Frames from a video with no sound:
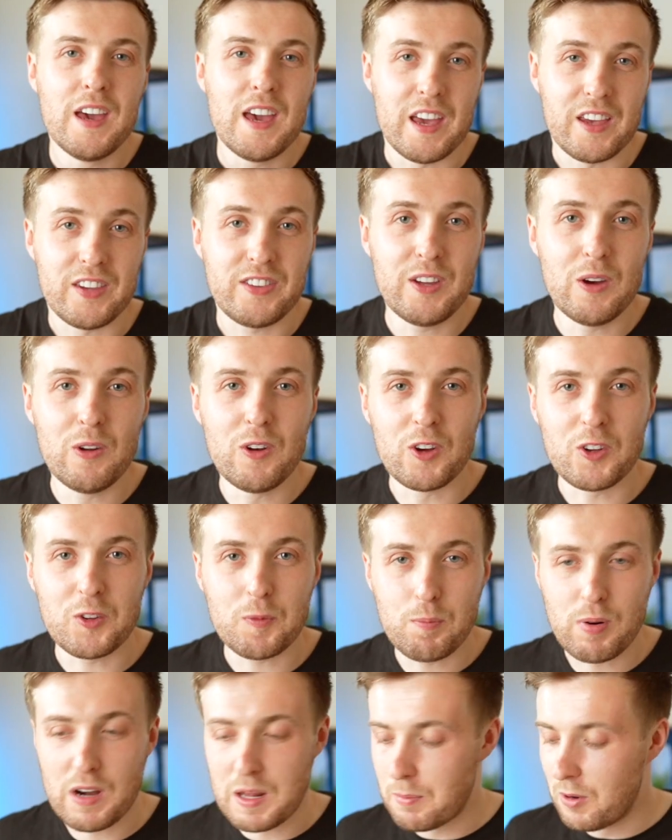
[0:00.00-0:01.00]
it still looks
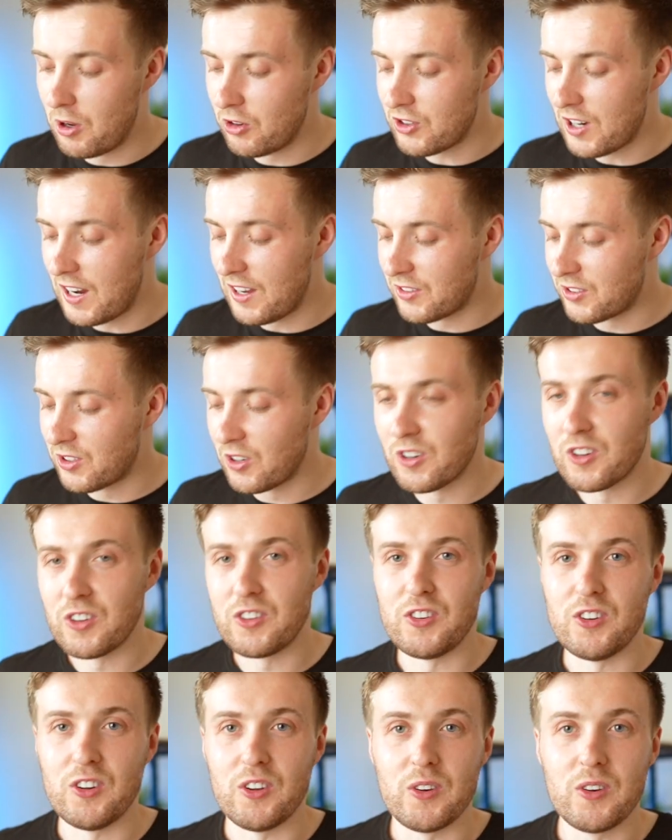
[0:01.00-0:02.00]
pretty much as good
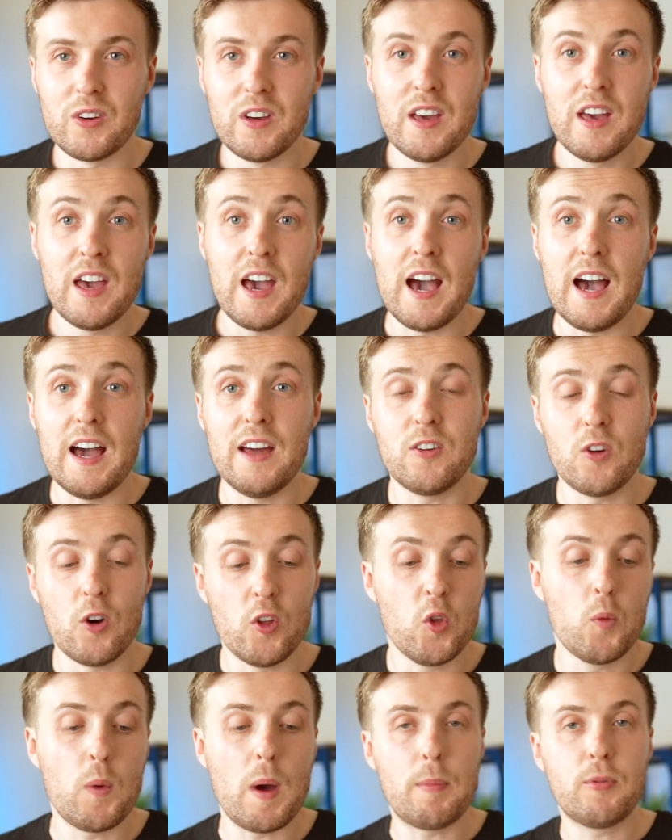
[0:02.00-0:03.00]
as new. And on
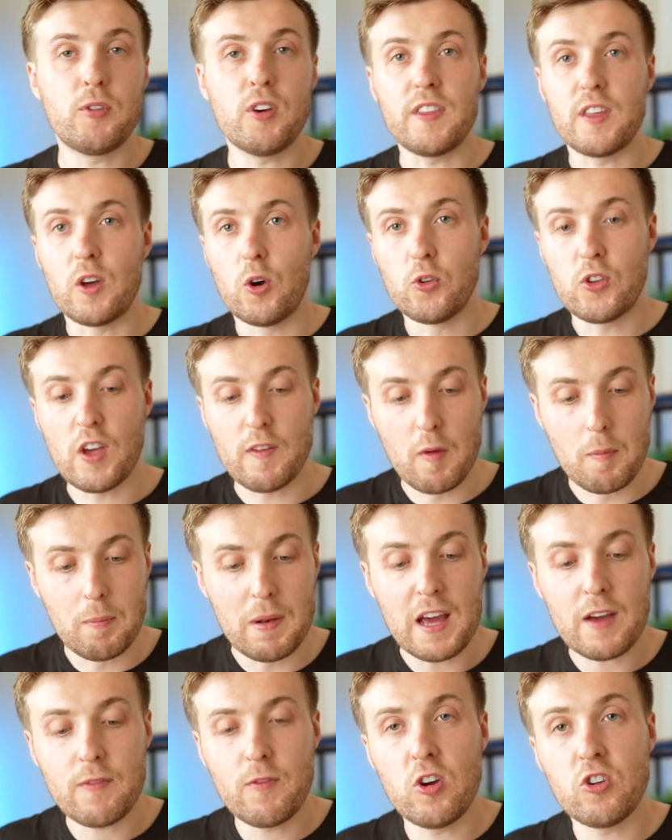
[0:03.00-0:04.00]
the website they also have a
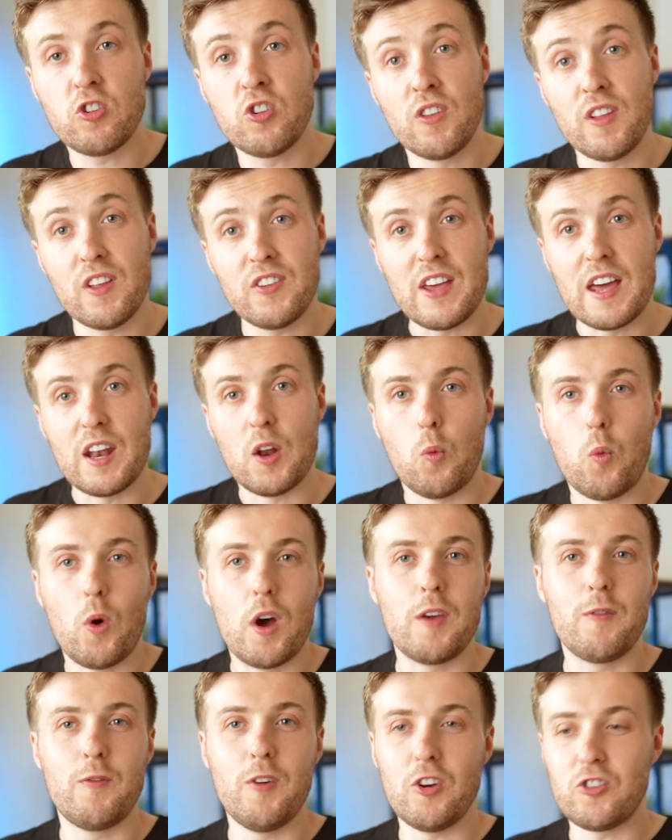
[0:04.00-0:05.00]
black version of this and a
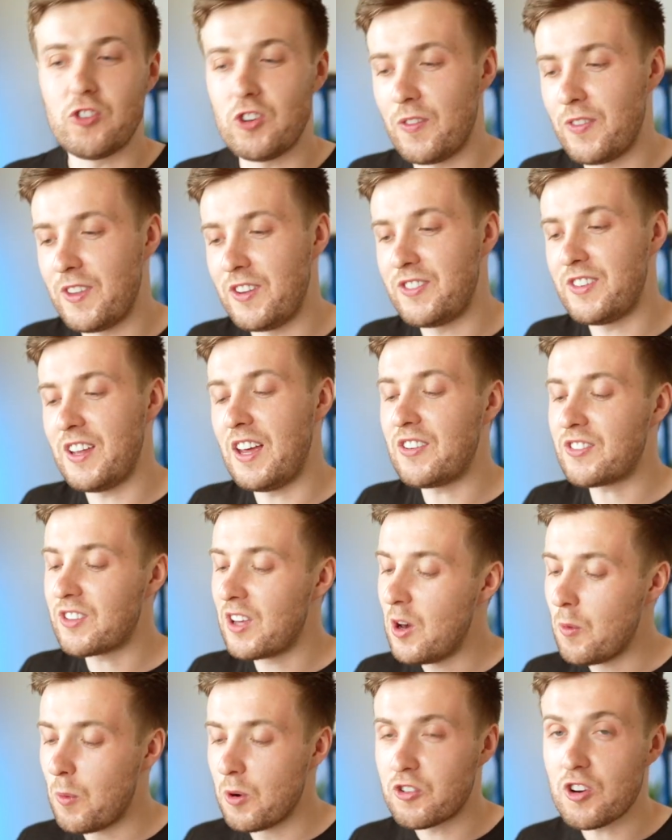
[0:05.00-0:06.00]
white version of this desk,
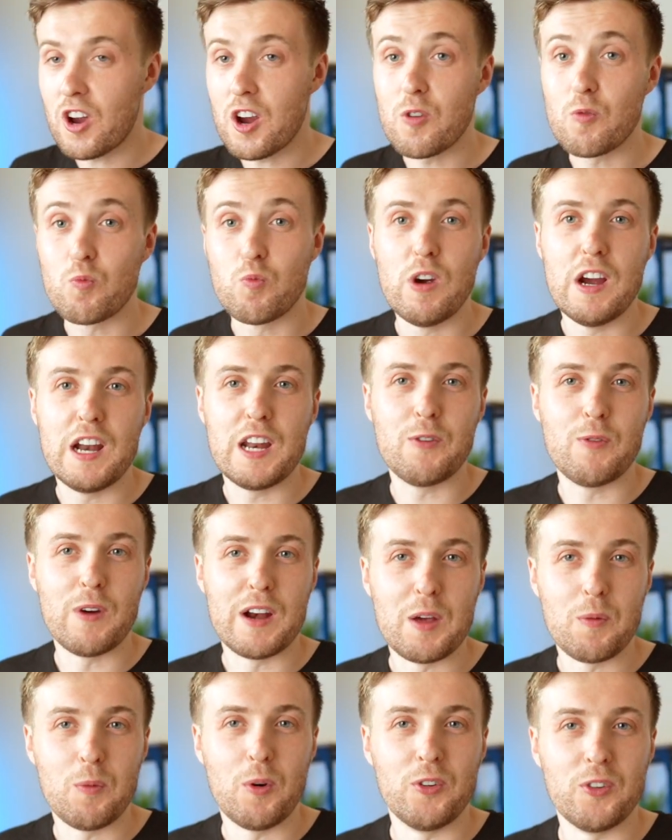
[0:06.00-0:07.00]
which I
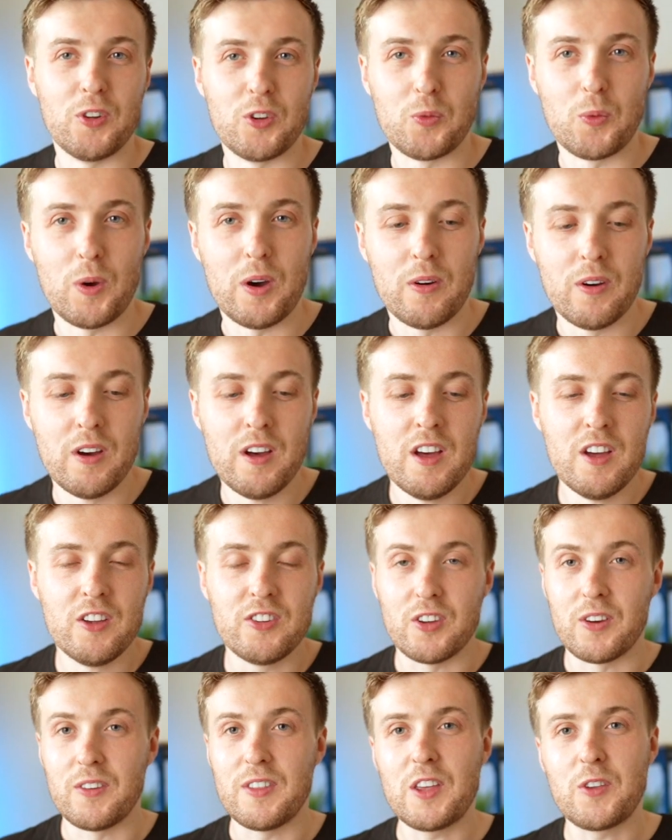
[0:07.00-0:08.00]
really want as well.
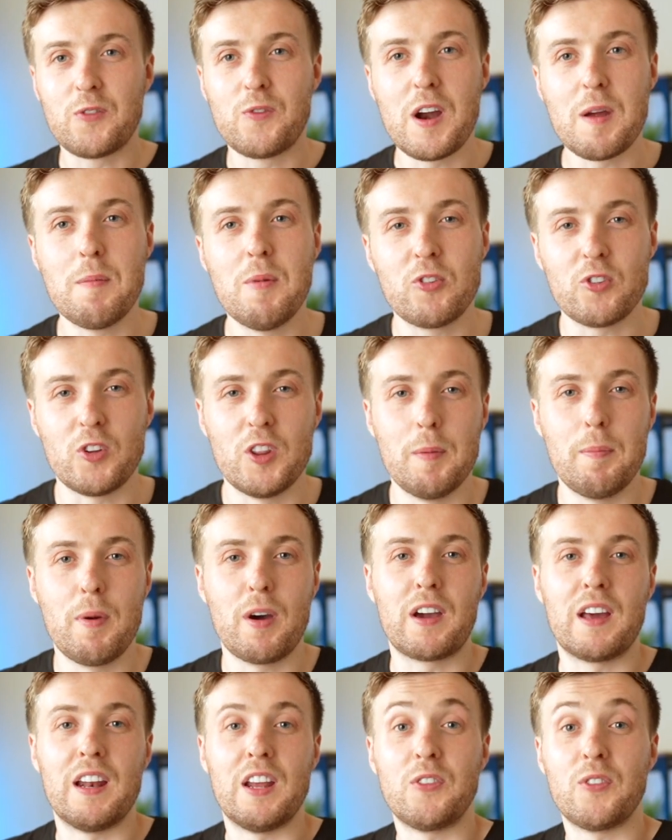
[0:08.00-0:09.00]
So that's very much on the
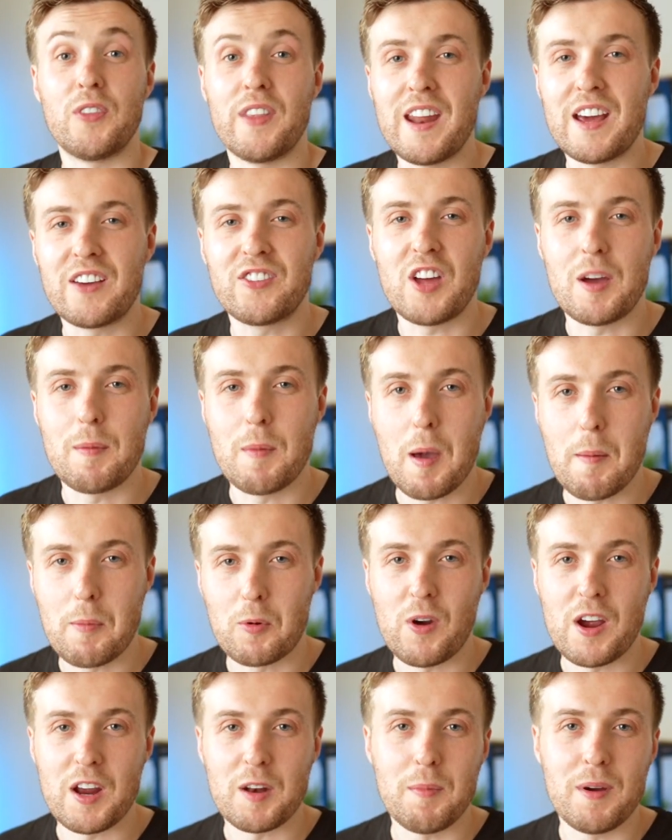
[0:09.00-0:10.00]
bucket list for the next time I
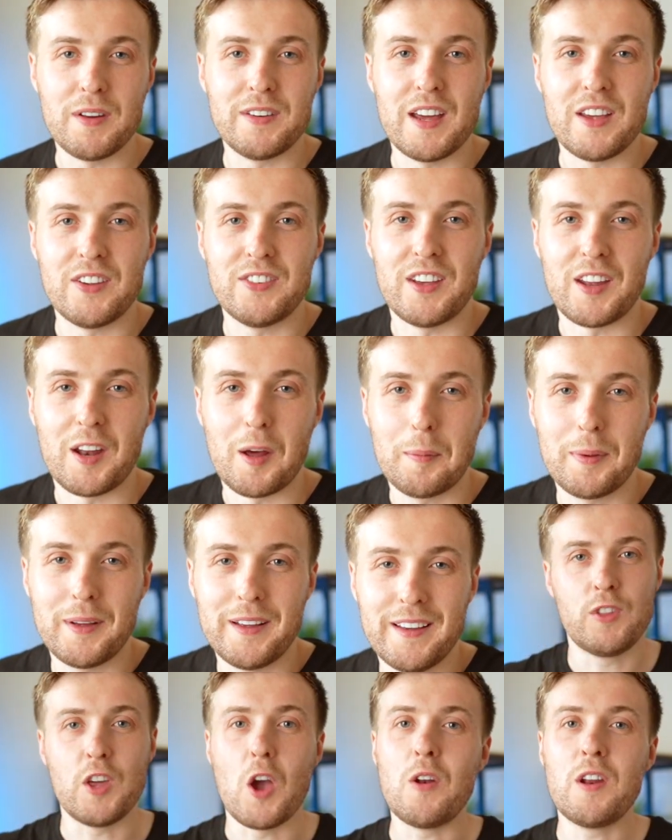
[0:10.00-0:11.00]
upgrade my desk setup.
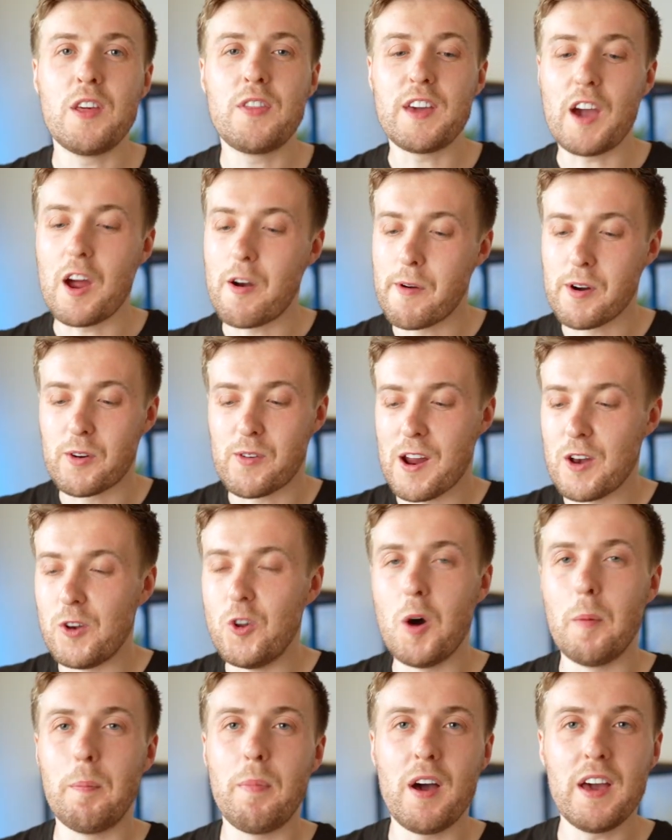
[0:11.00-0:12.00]
The only thing I regret
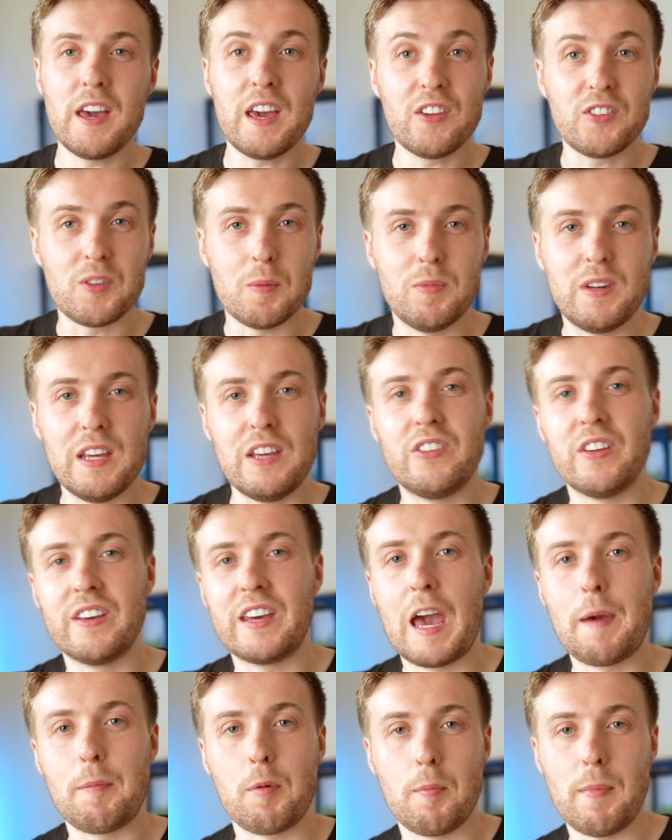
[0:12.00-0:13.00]
not buying is some decent
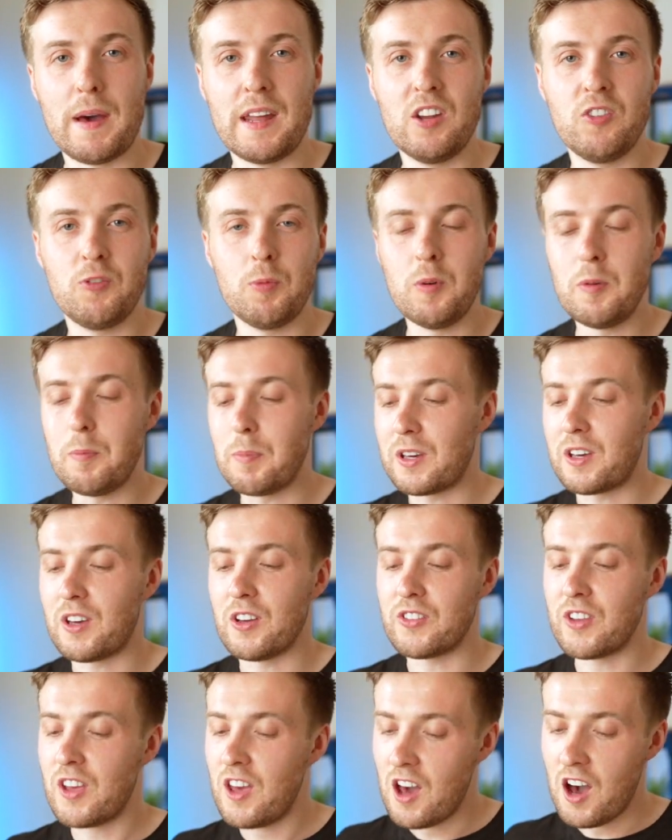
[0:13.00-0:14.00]
cable management, because